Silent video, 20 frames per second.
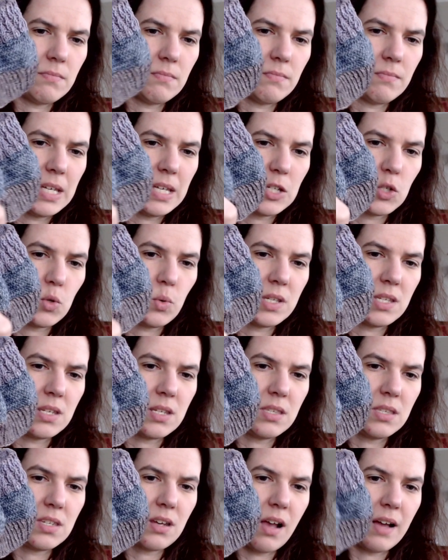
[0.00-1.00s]
like
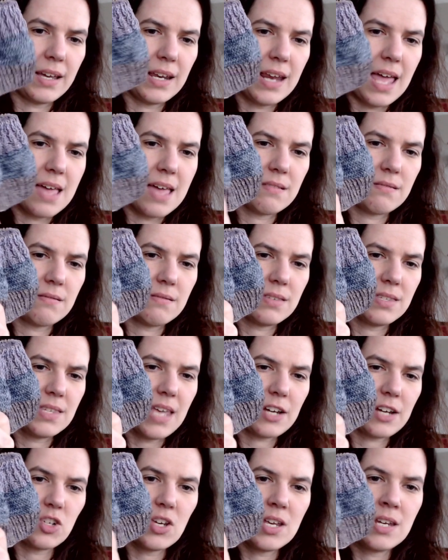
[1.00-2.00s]
twisted stockinette
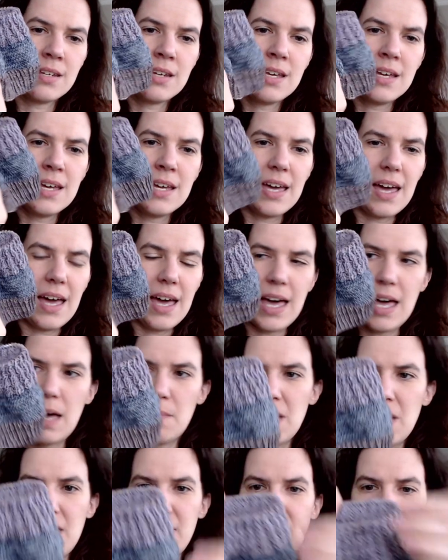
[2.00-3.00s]
section,
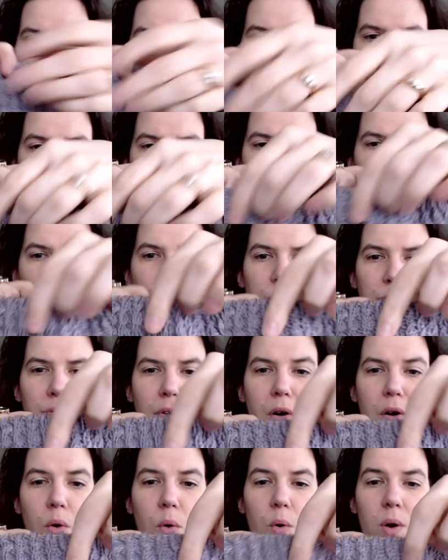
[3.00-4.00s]
and then this is like a
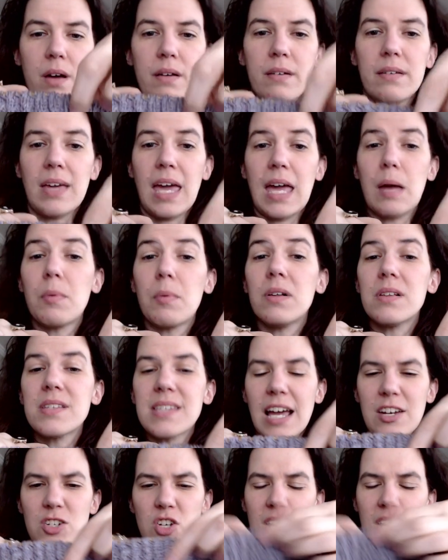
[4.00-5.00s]
faux cable
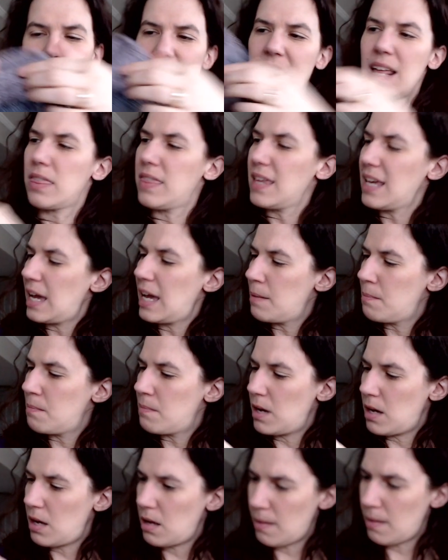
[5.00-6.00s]
section. And I think
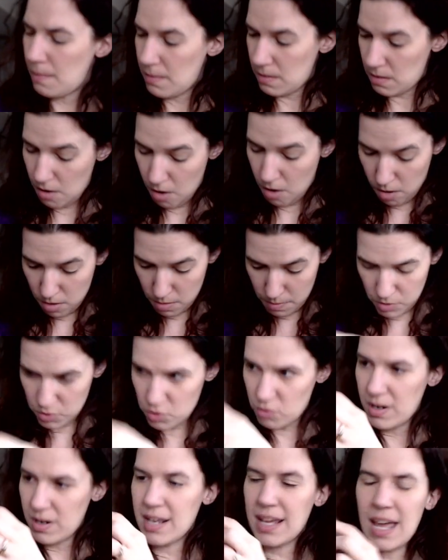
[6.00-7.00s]
I'm
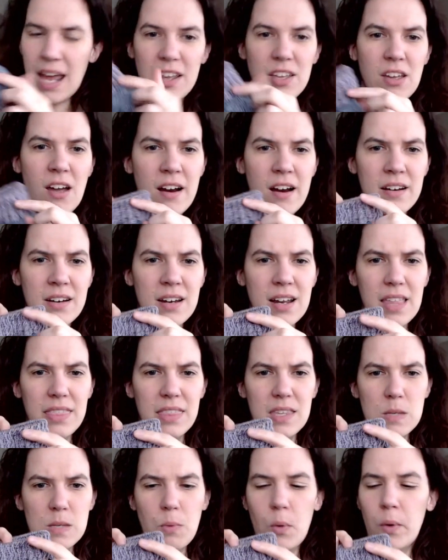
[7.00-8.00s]
almost running out of yarn at
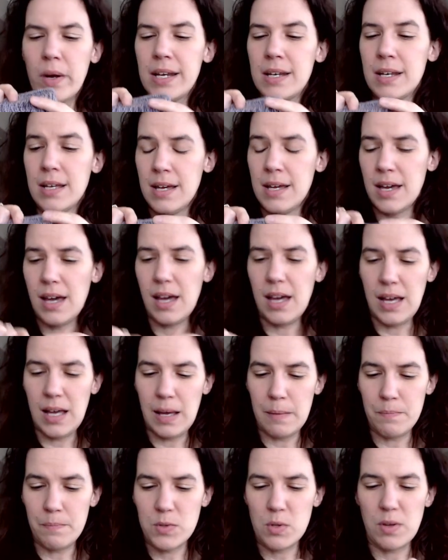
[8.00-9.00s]
this point, so
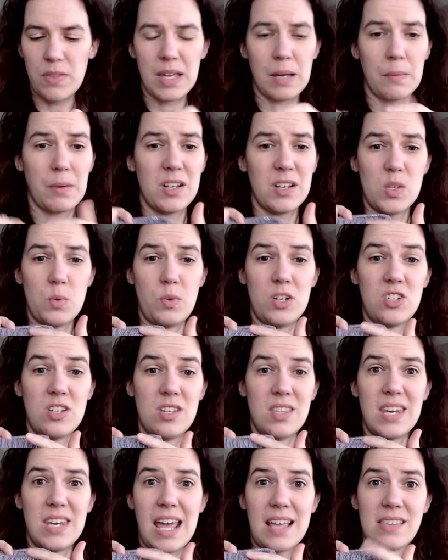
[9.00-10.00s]
I think I'm going to switch
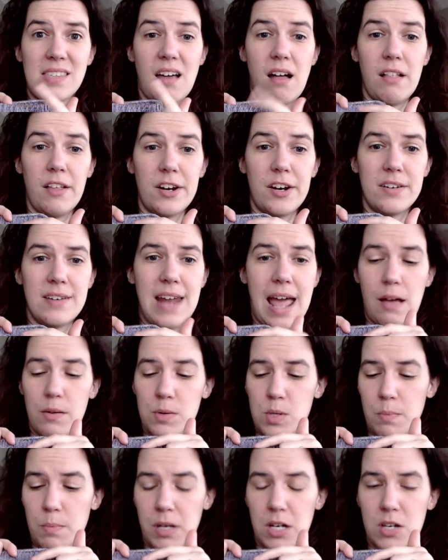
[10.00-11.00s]
to the next color now.
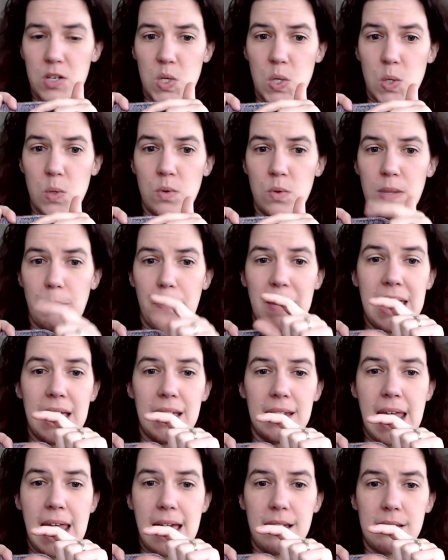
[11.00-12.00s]
So I'm going to do the
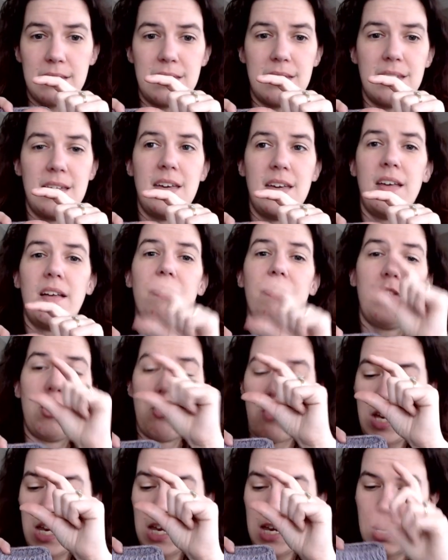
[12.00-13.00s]
pink next, the
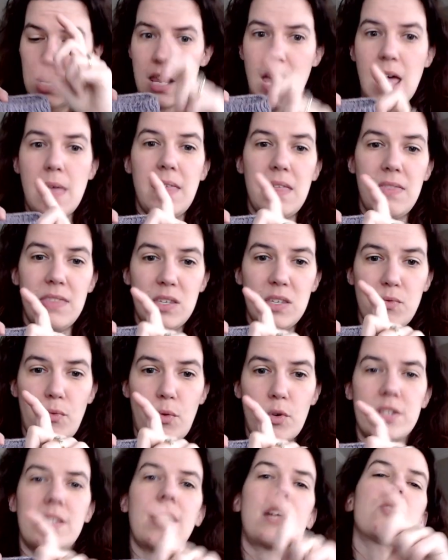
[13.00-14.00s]
green, and then these
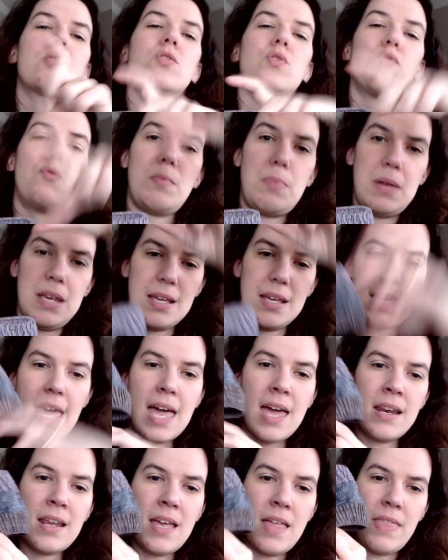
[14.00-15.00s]
4 sections repeat
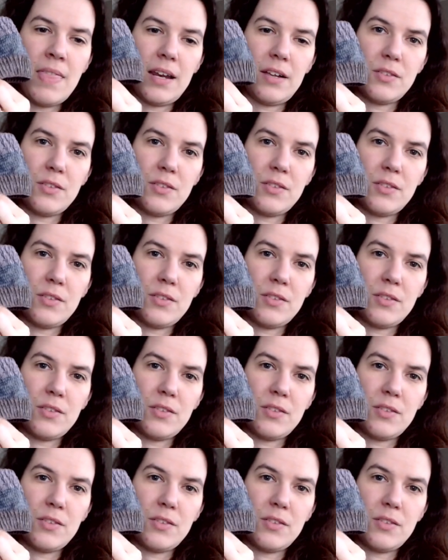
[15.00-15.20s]
again, and then